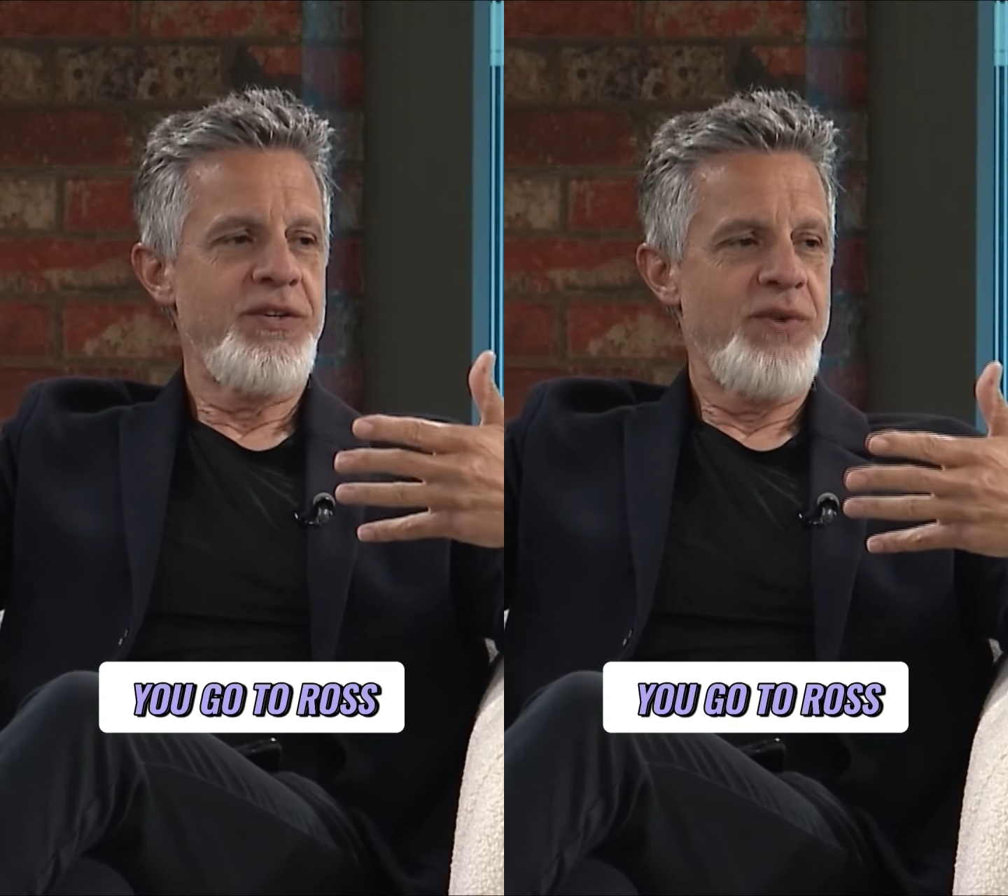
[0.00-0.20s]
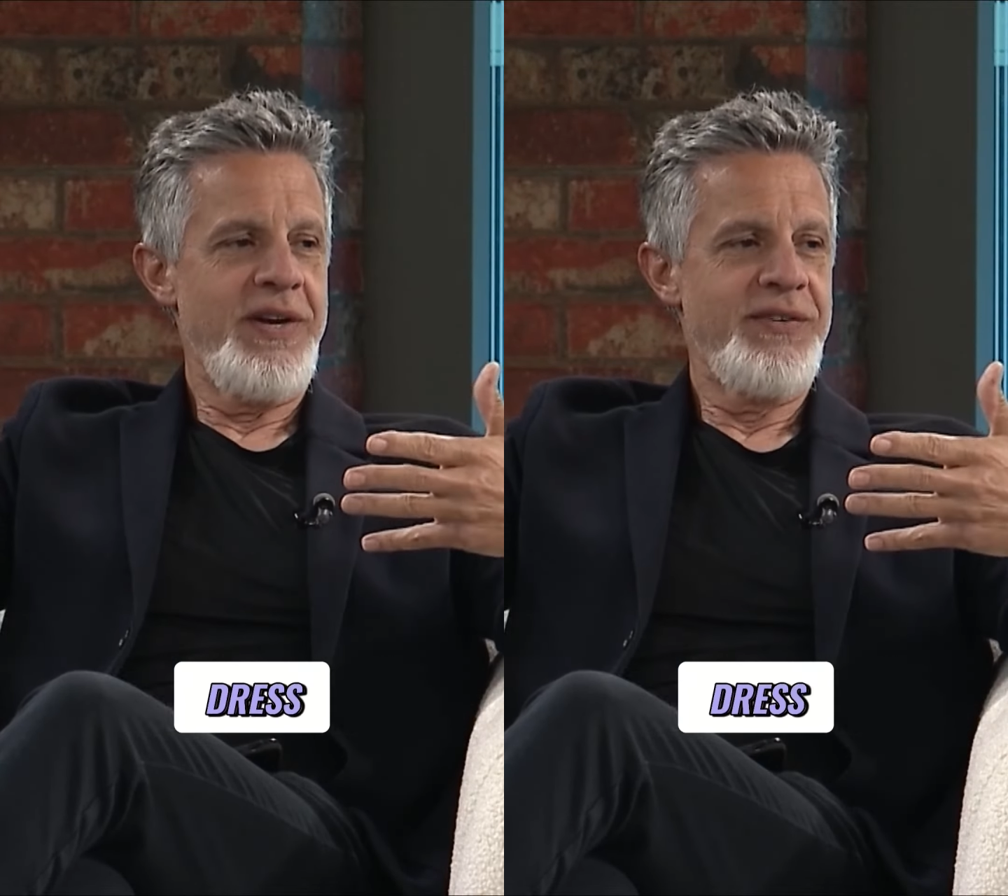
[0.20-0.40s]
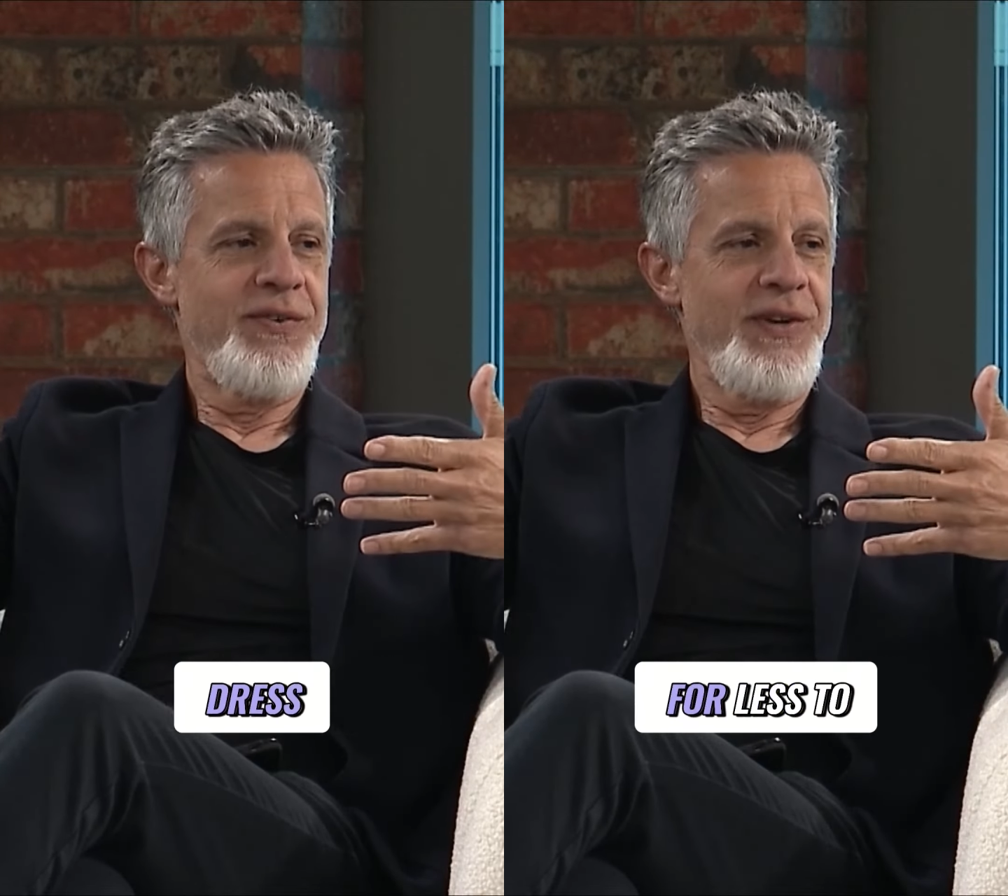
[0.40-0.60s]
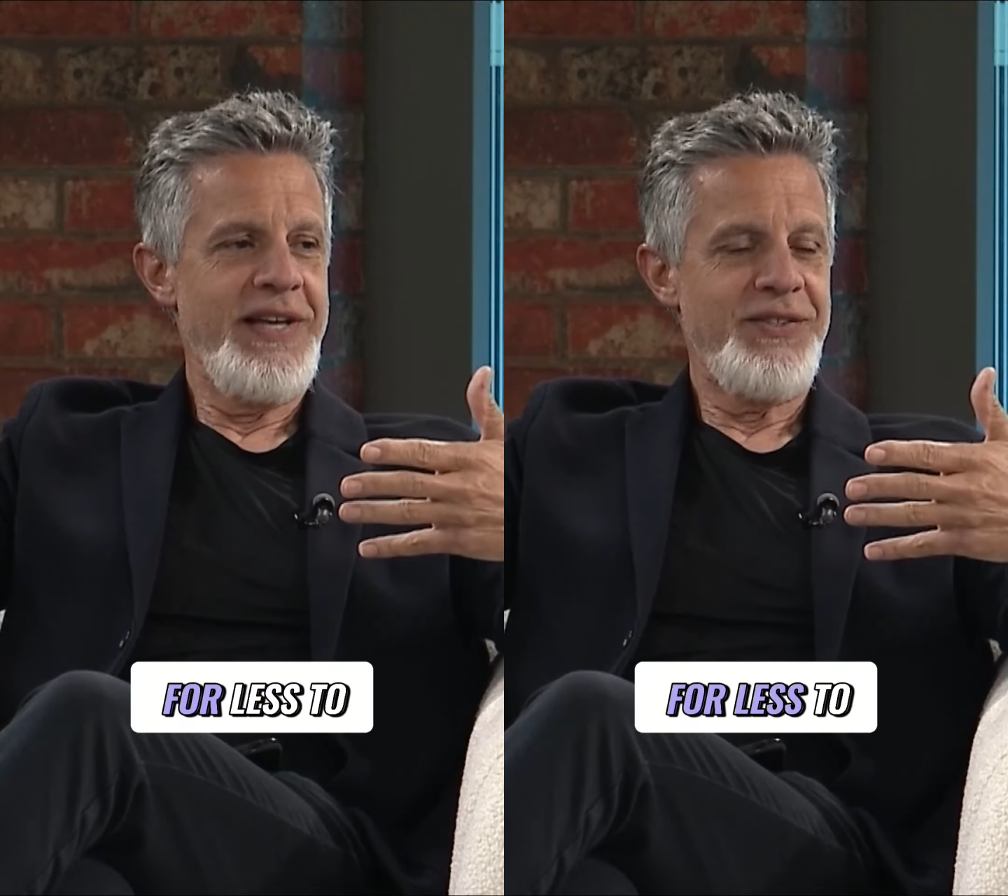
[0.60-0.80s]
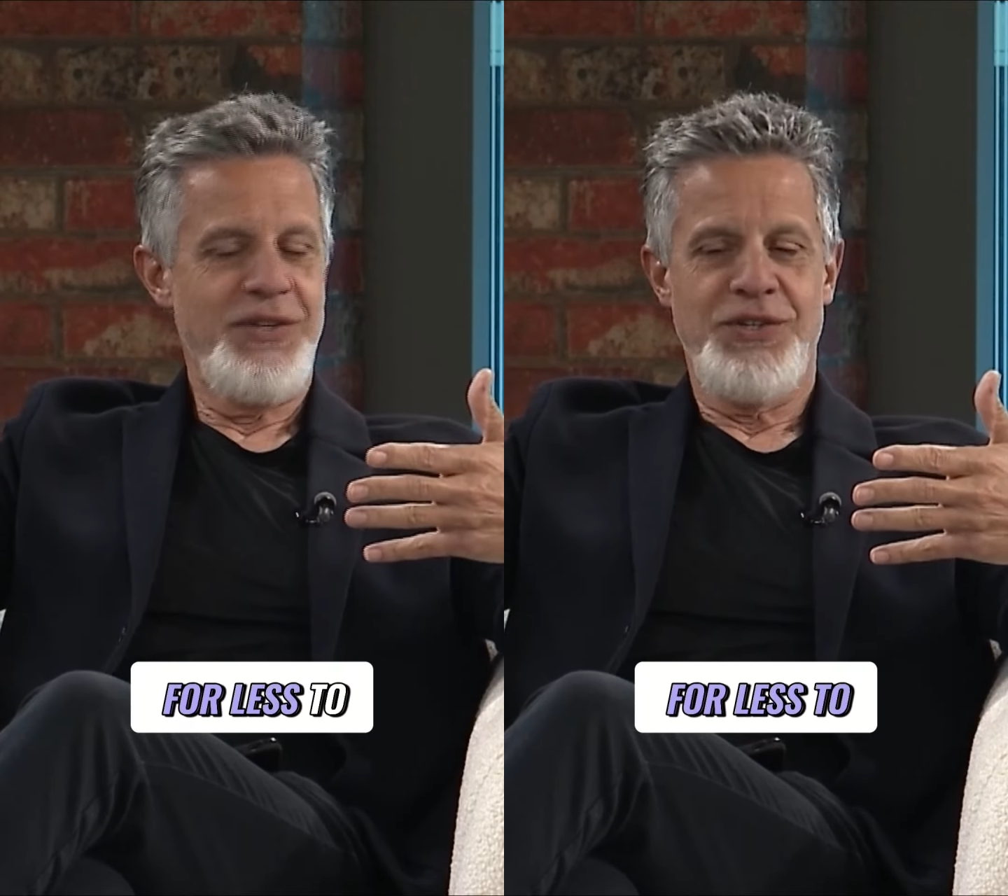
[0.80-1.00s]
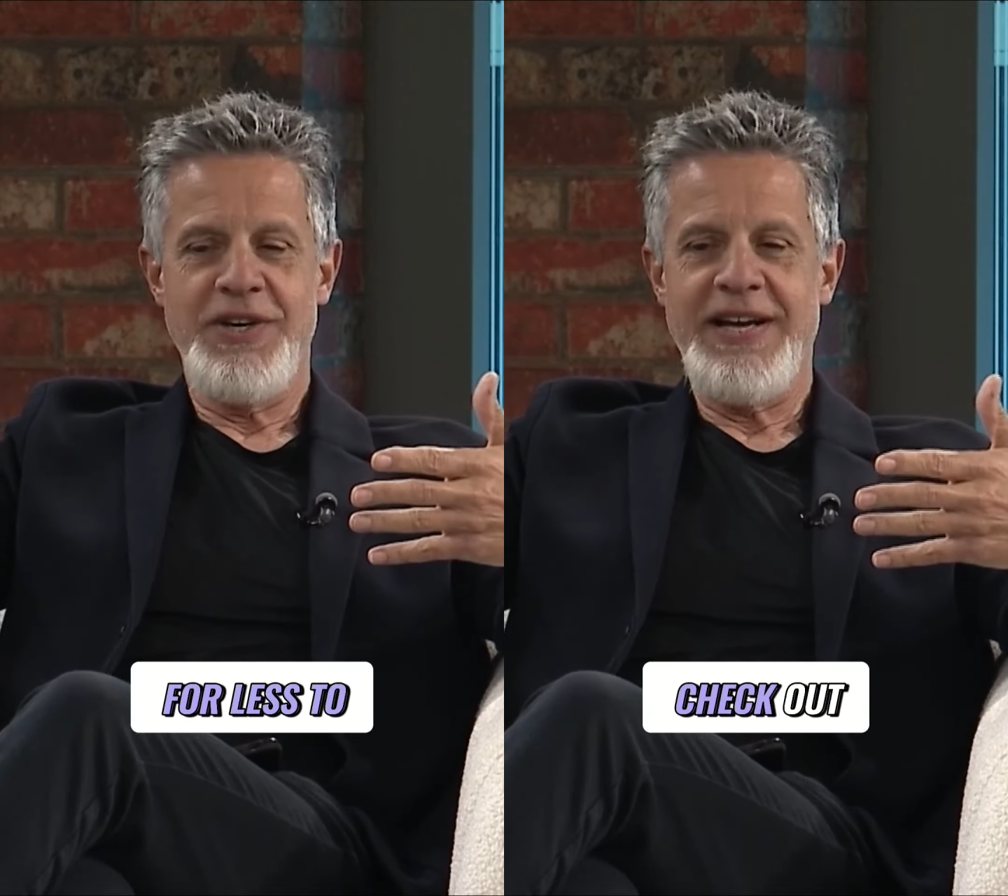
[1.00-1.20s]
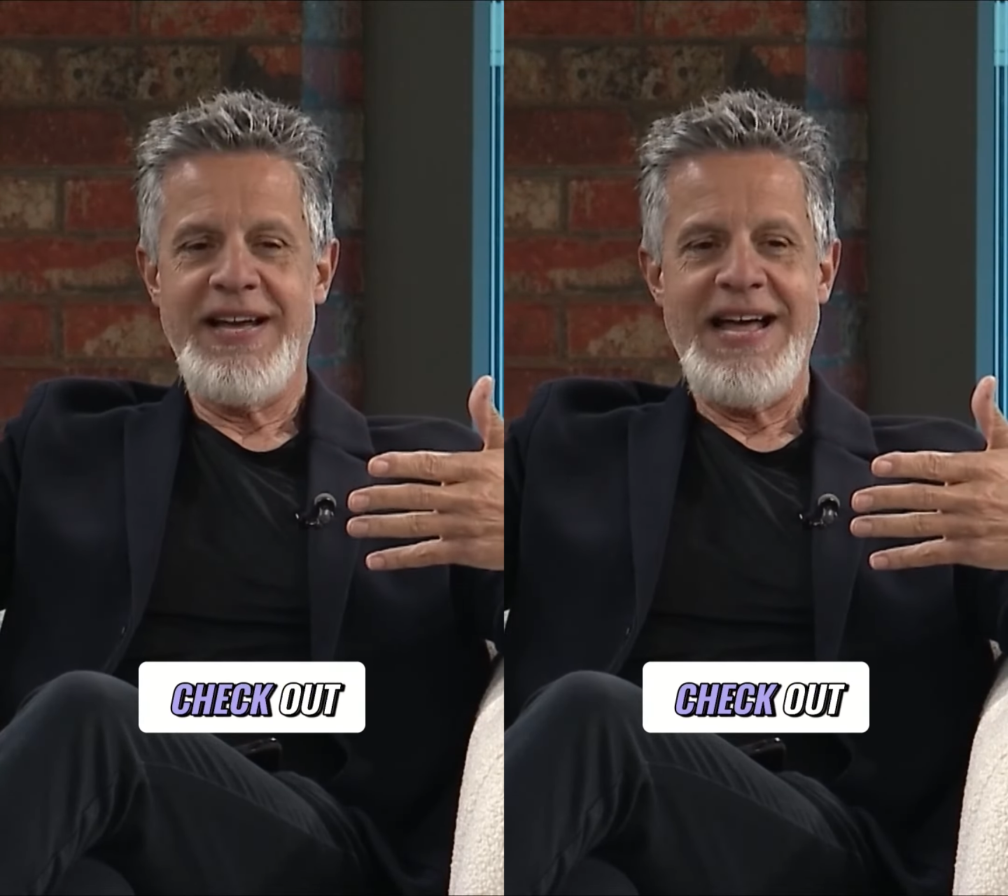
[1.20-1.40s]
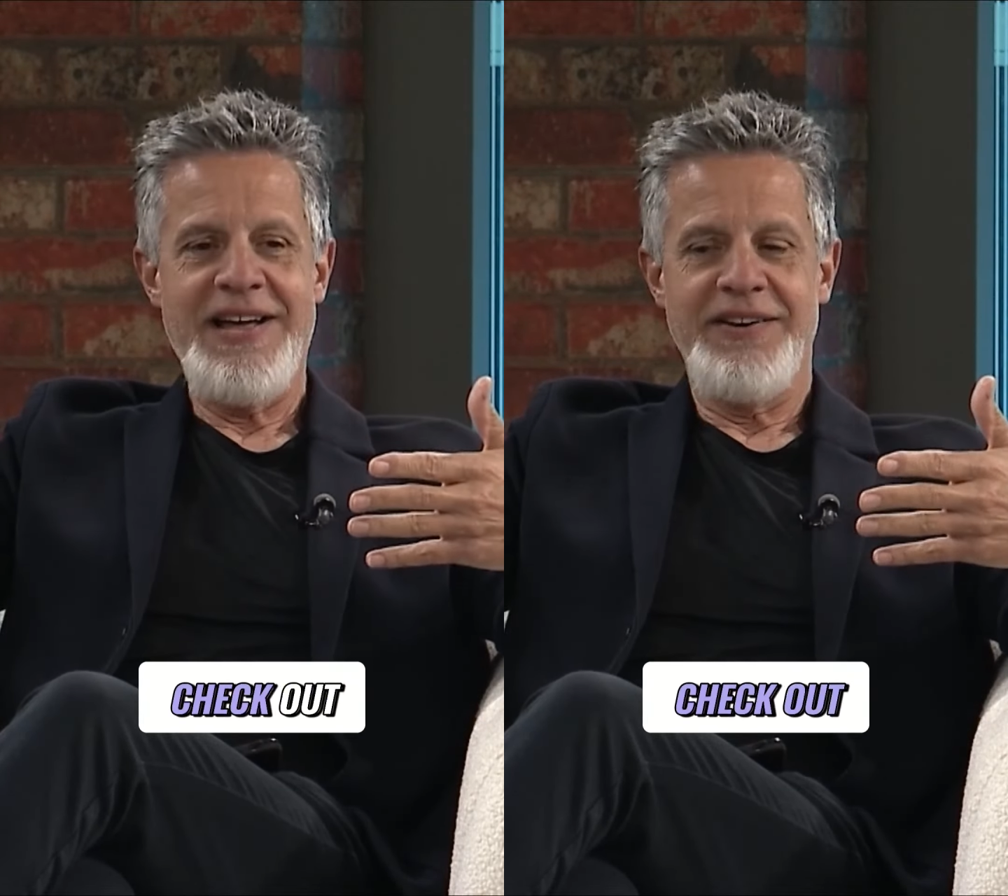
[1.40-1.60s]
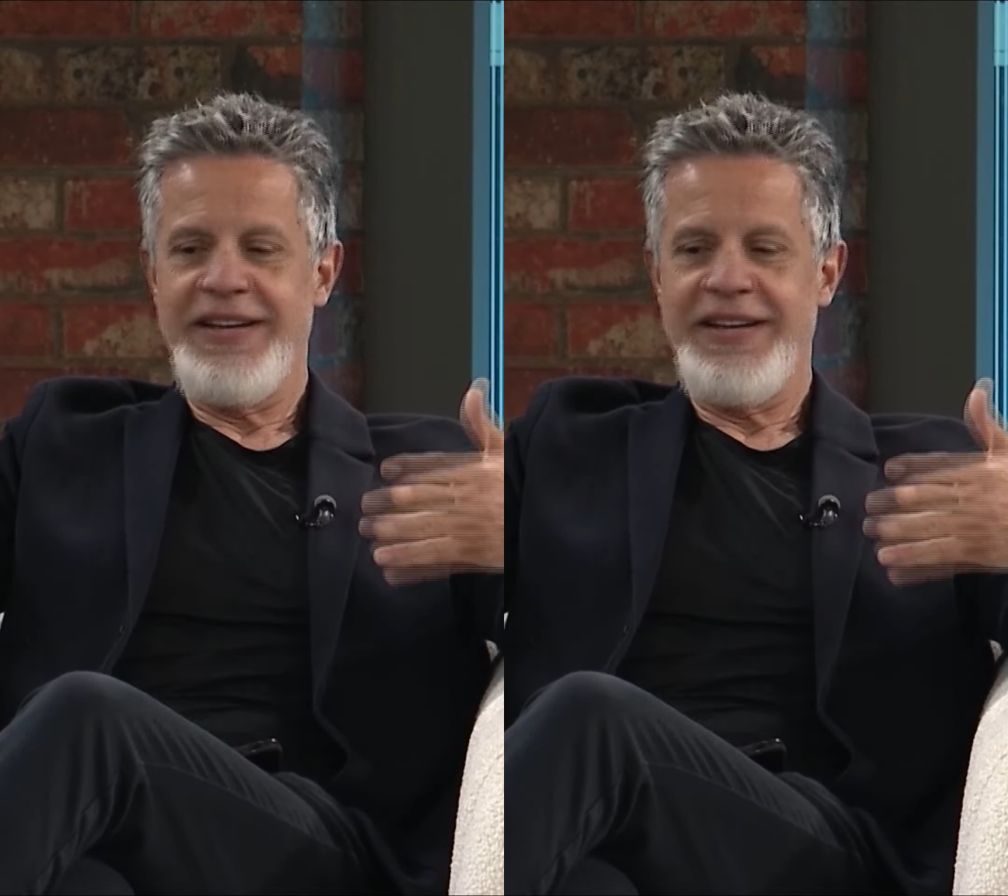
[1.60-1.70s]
Dress for Less to check out,